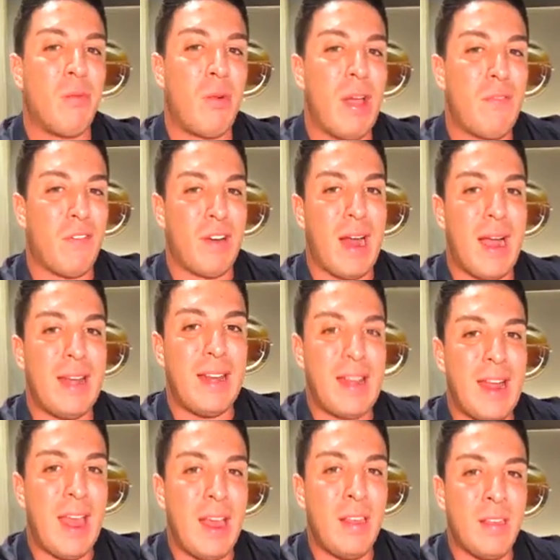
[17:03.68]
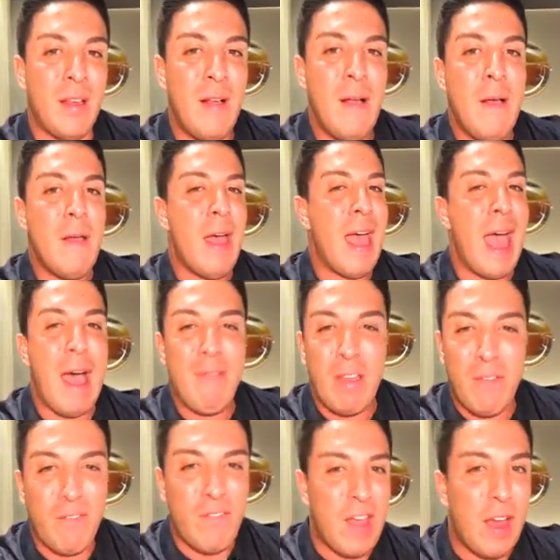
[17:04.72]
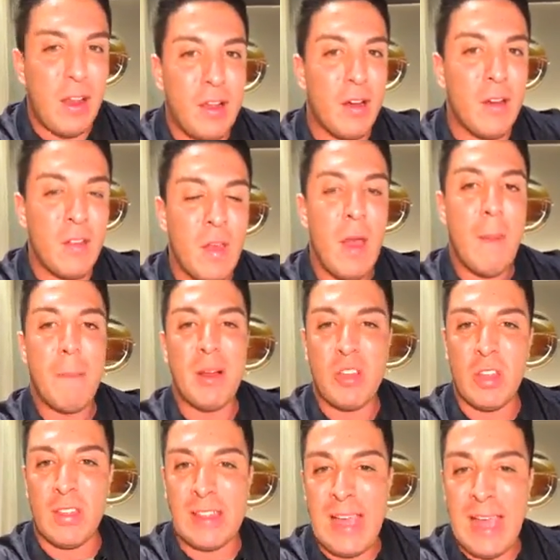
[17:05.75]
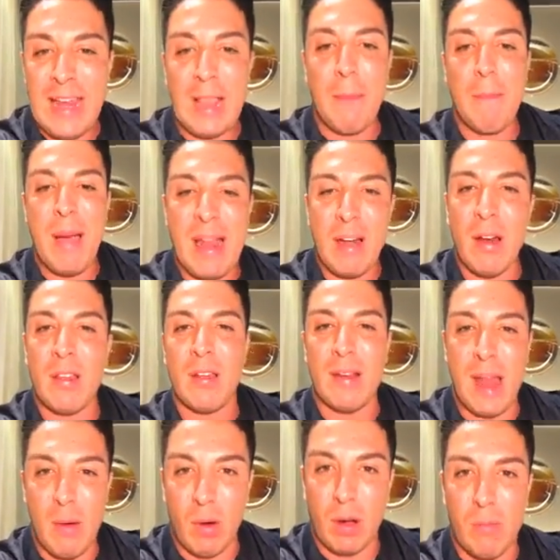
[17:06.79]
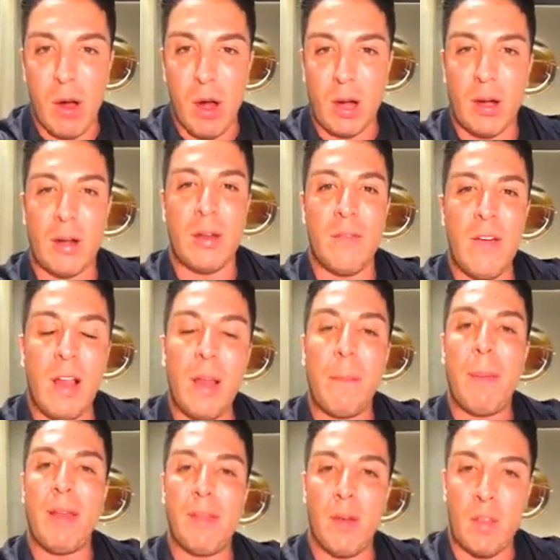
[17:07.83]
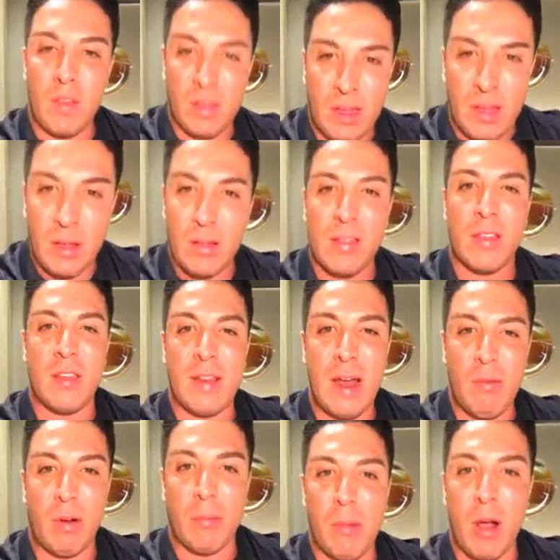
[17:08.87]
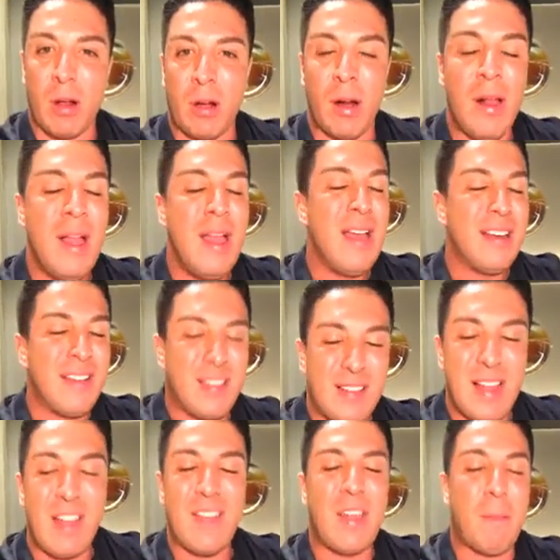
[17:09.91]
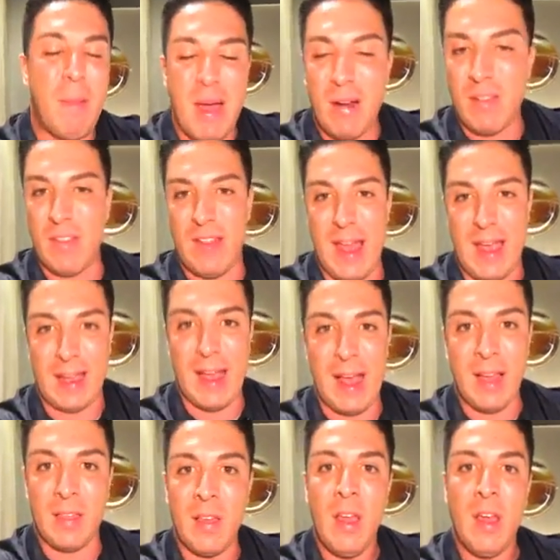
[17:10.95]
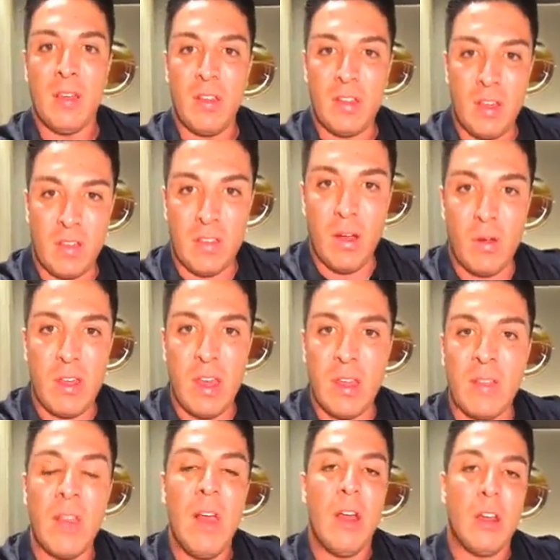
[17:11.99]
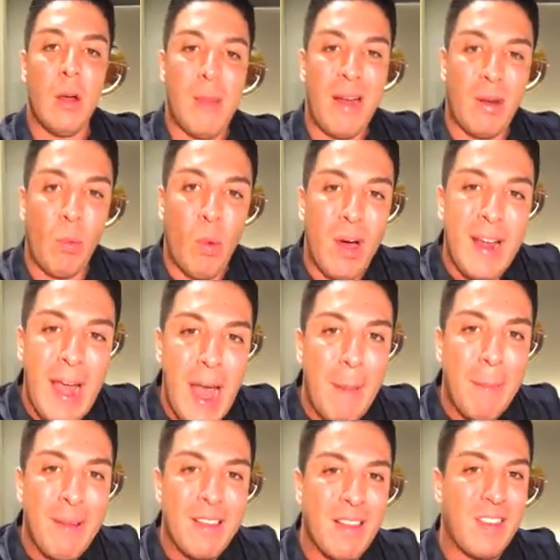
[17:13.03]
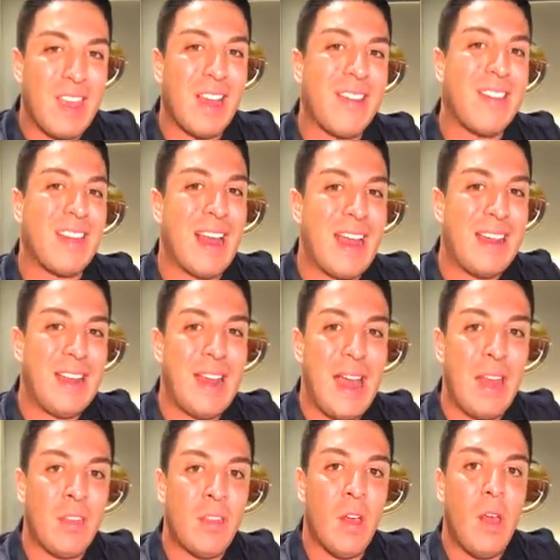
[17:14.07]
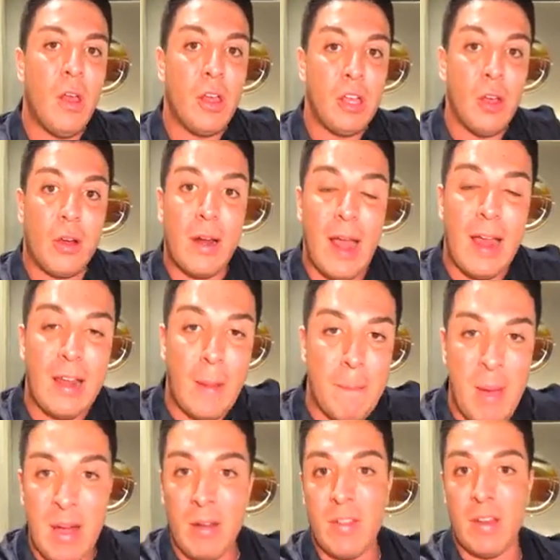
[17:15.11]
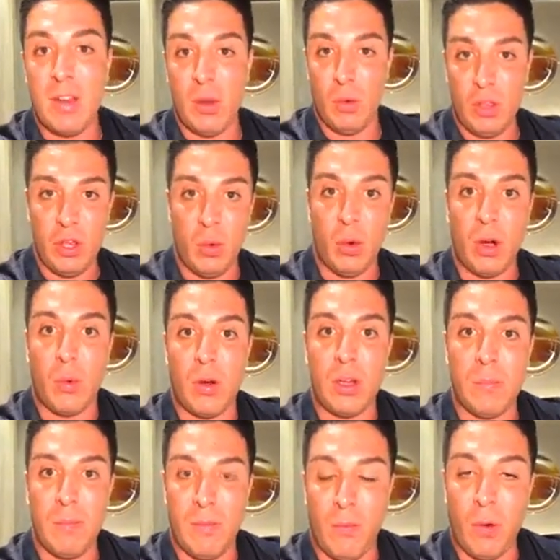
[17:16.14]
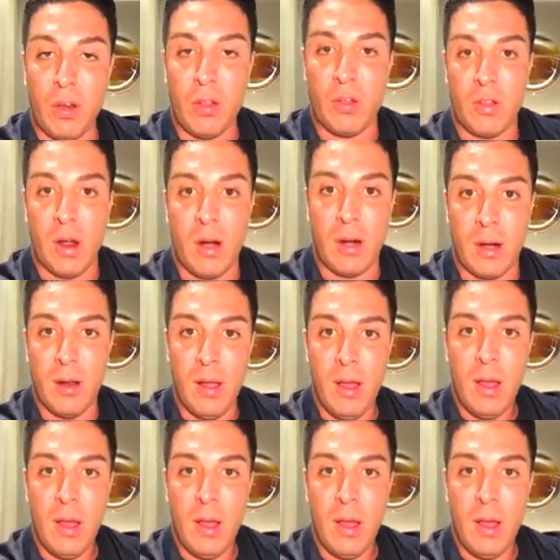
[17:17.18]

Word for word: way for 90 days having failures, but just getting better as a network marketer, developing those skills as a network marketer. There's nothing better than that, guys. So just know this, no matter what happens at the end of the 90 days, you're going to end up better than you, you were when you, before you started.